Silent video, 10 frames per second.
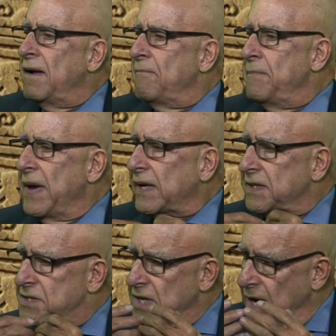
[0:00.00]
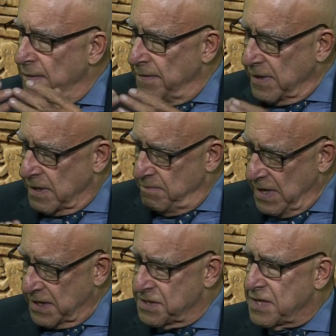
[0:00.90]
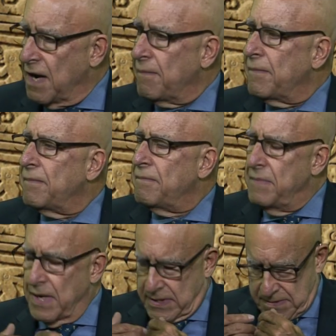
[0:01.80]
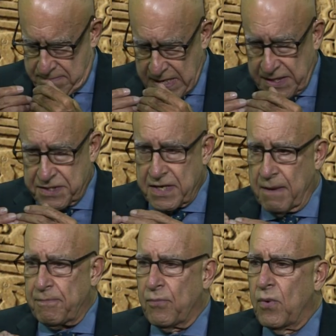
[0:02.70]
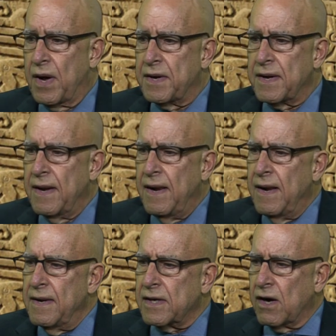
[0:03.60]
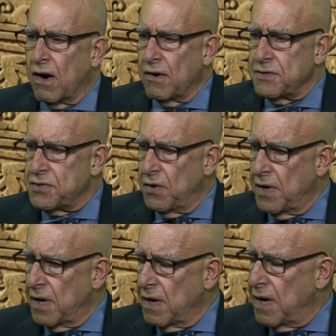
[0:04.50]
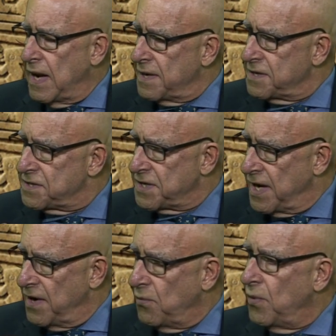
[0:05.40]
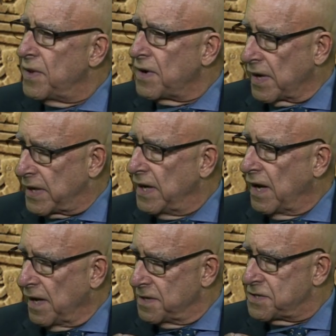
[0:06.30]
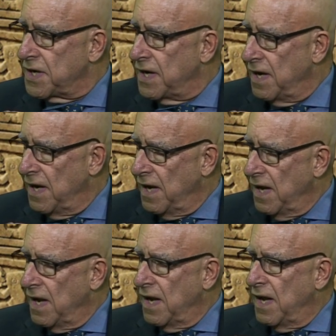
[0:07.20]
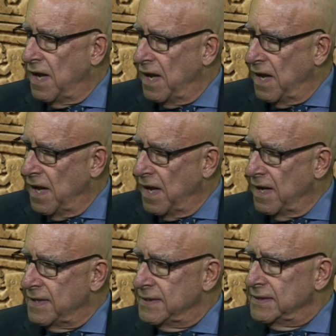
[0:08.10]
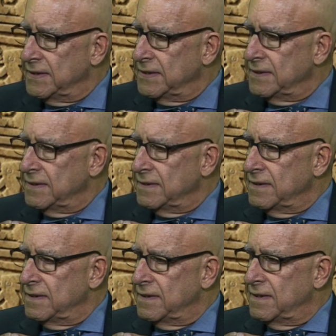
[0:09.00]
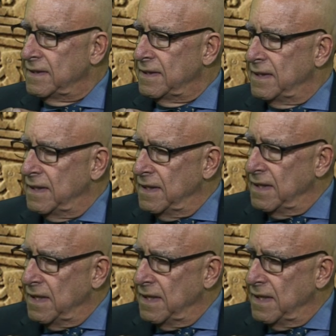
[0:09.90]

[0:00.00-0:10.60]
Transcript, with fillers: mixed up what Carl Sauer had to say with archaeology. Yeah, well, he was very interested in the